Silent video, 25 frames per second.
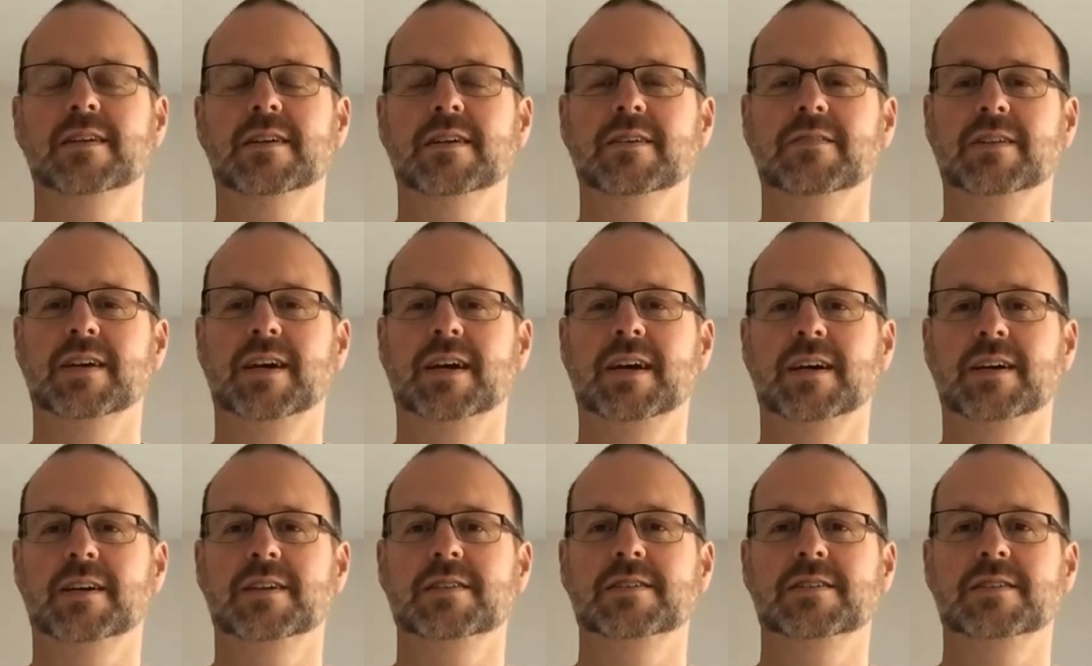of the
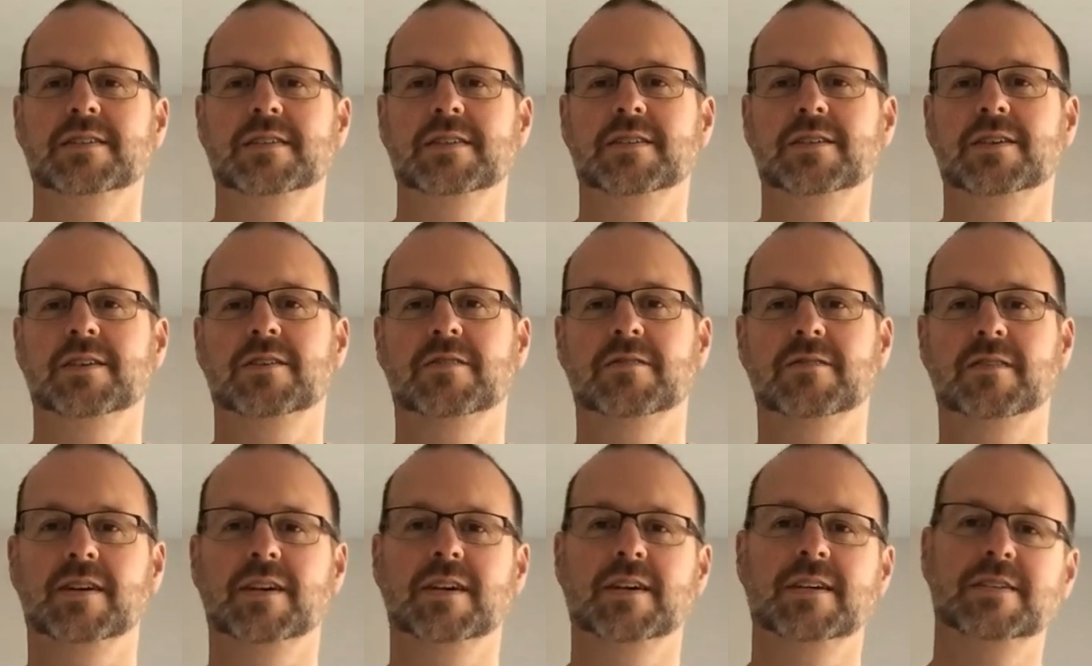house, it's in the
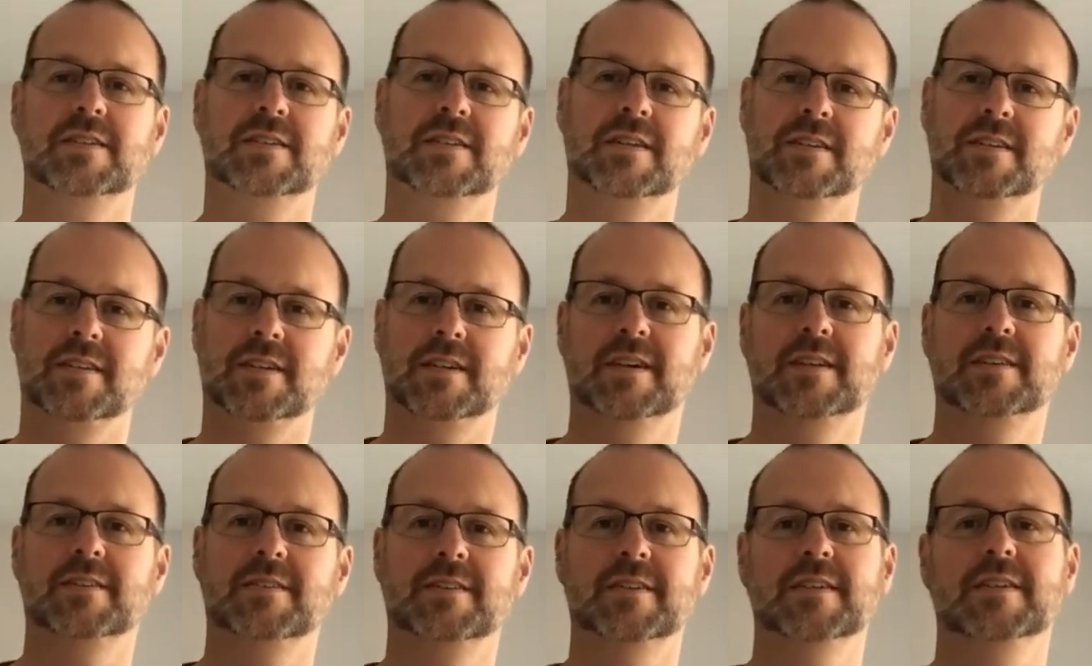garage, and on the
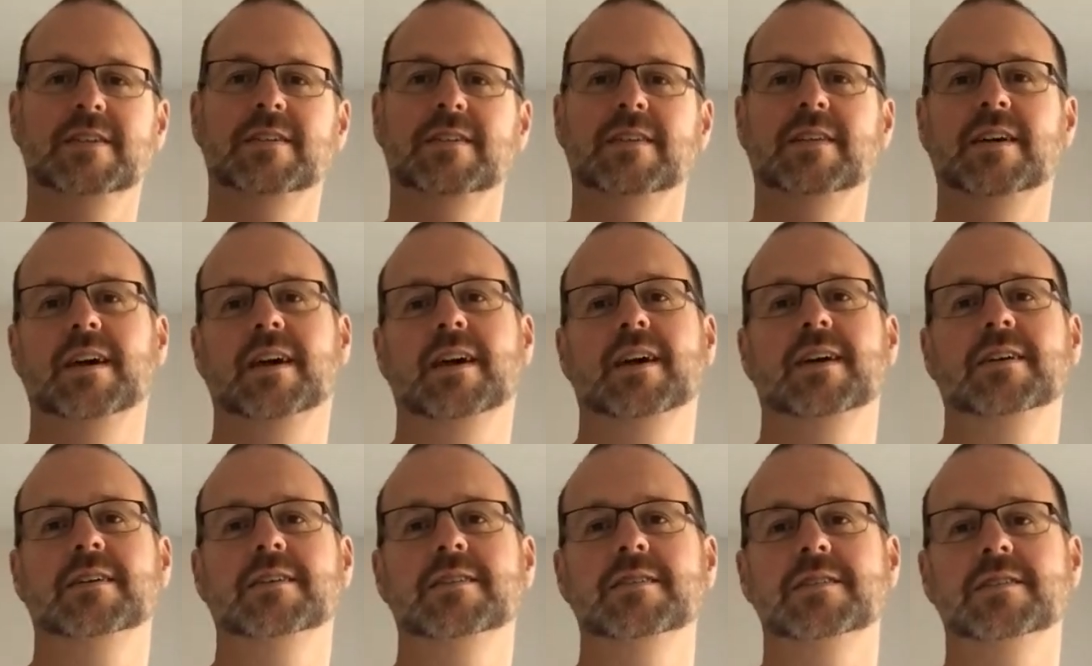other end of the
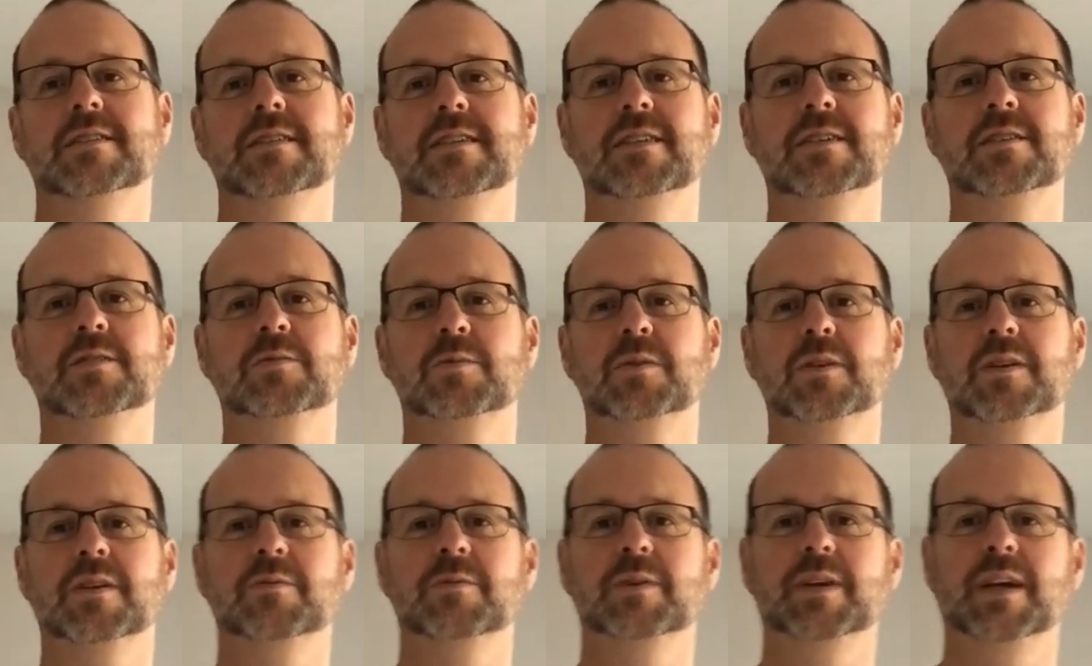house is
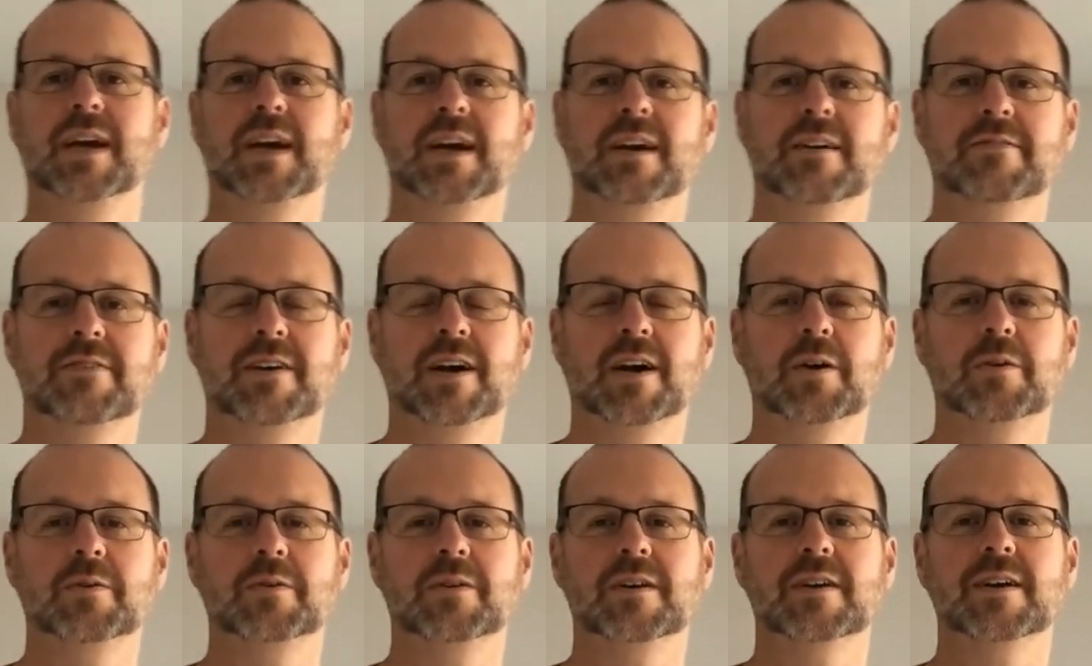where we have
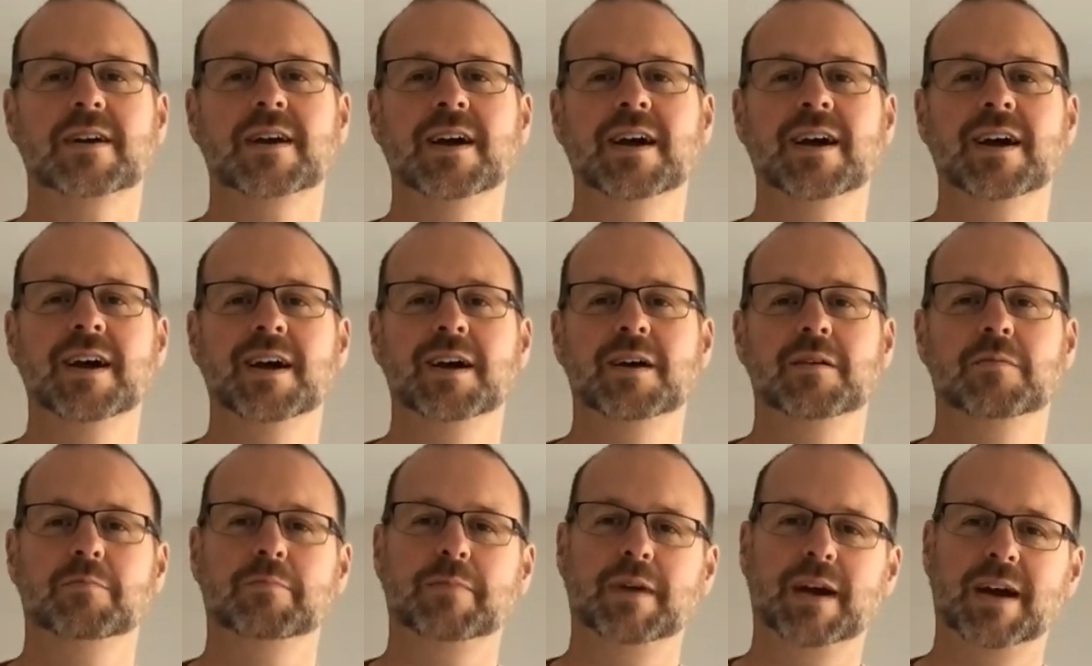our
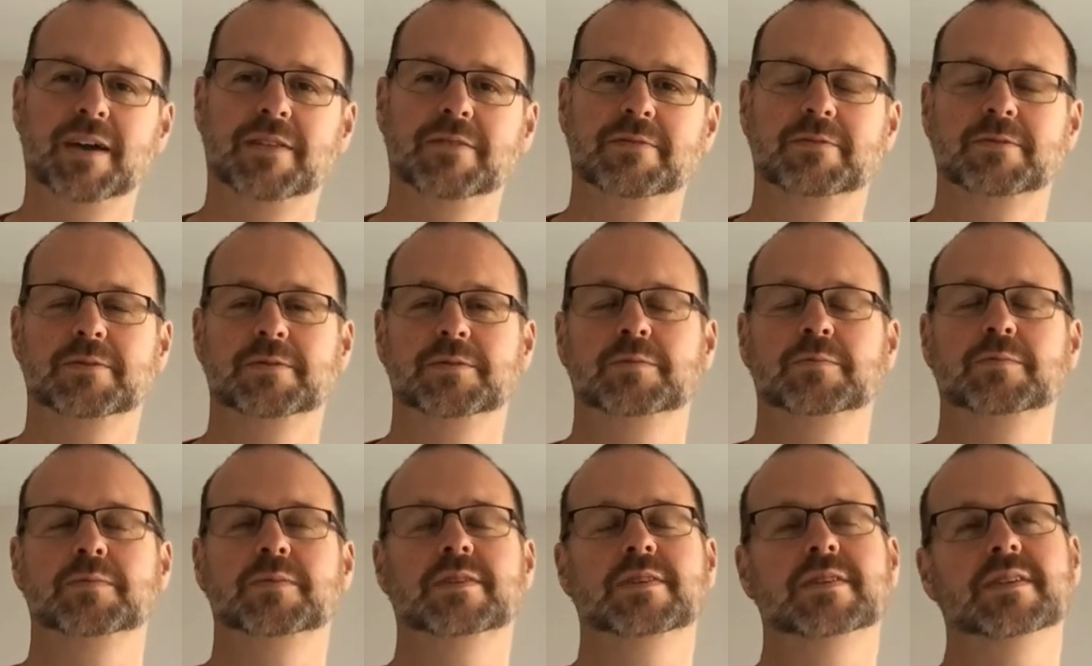
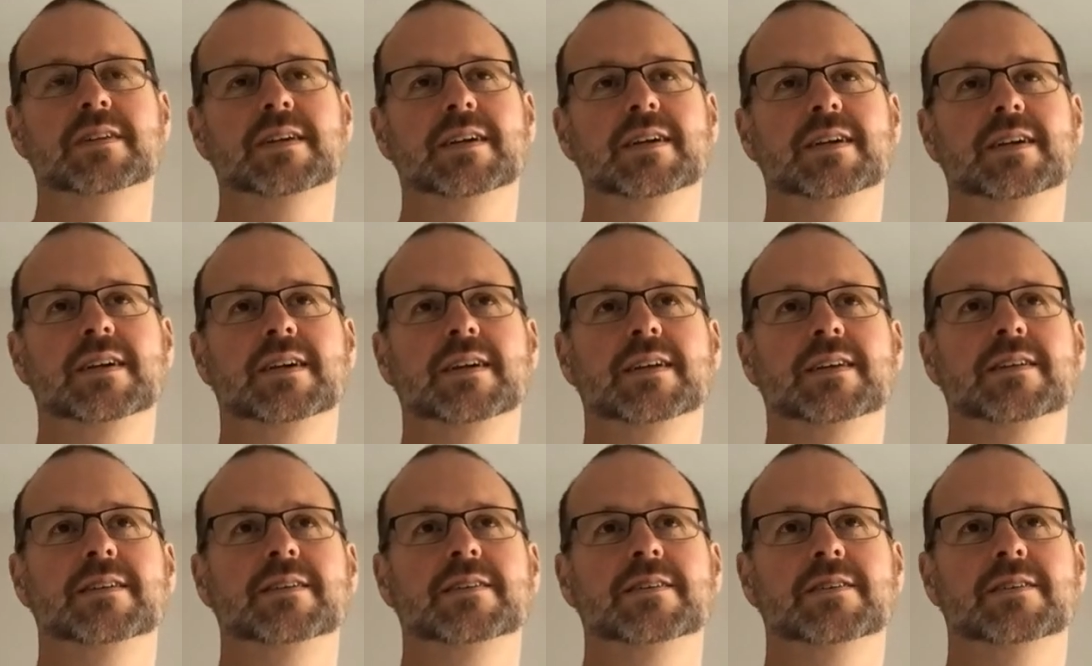bathrooms
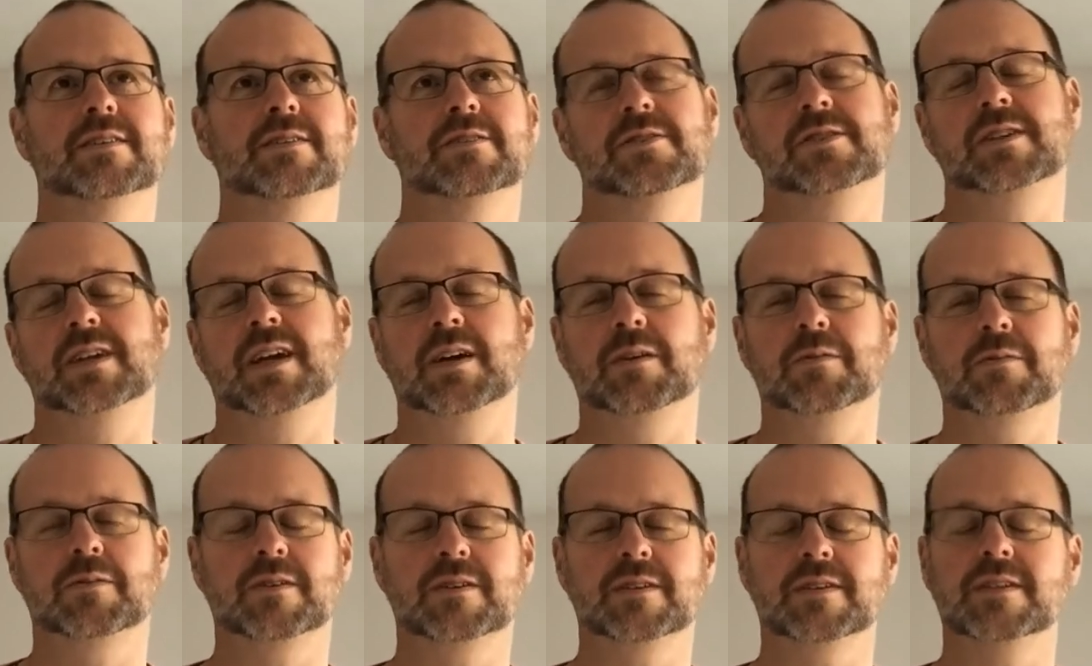and
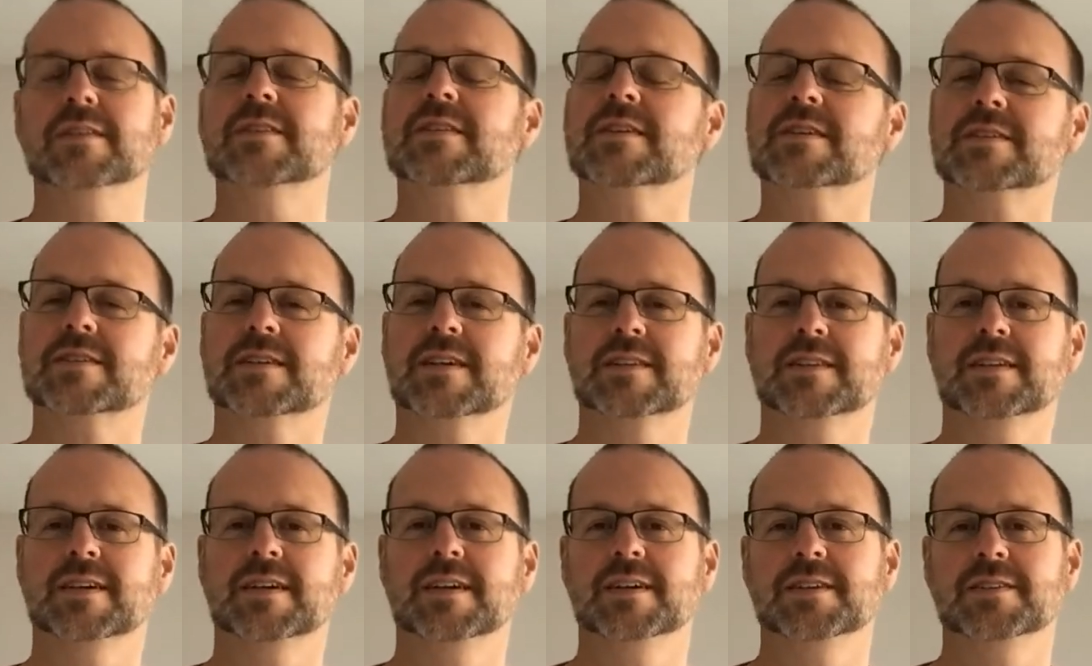shower and things like
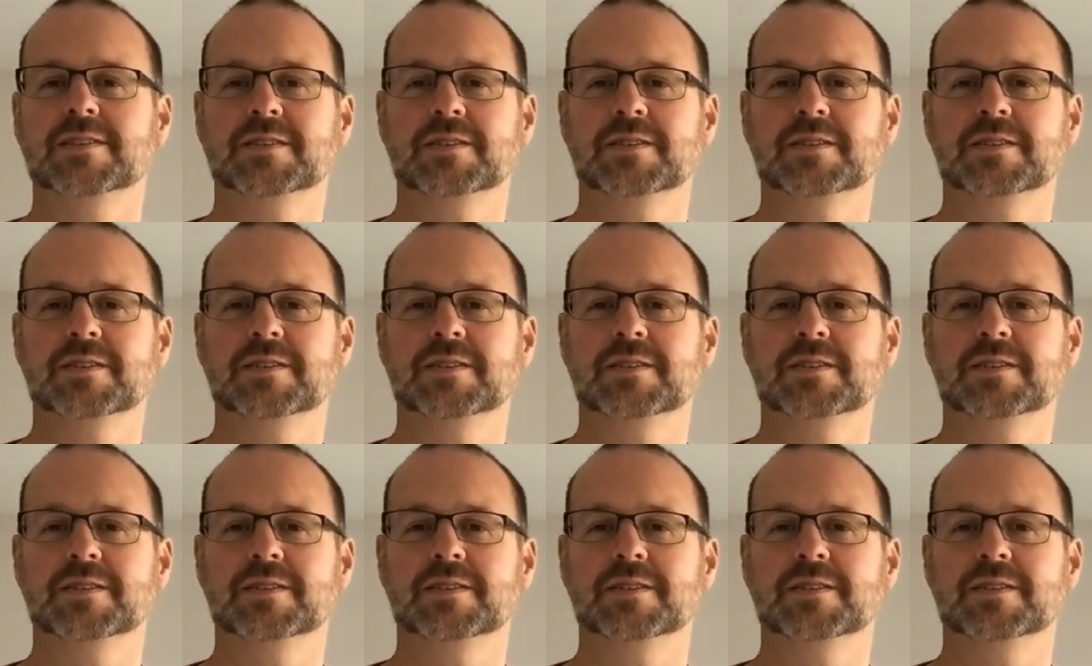that.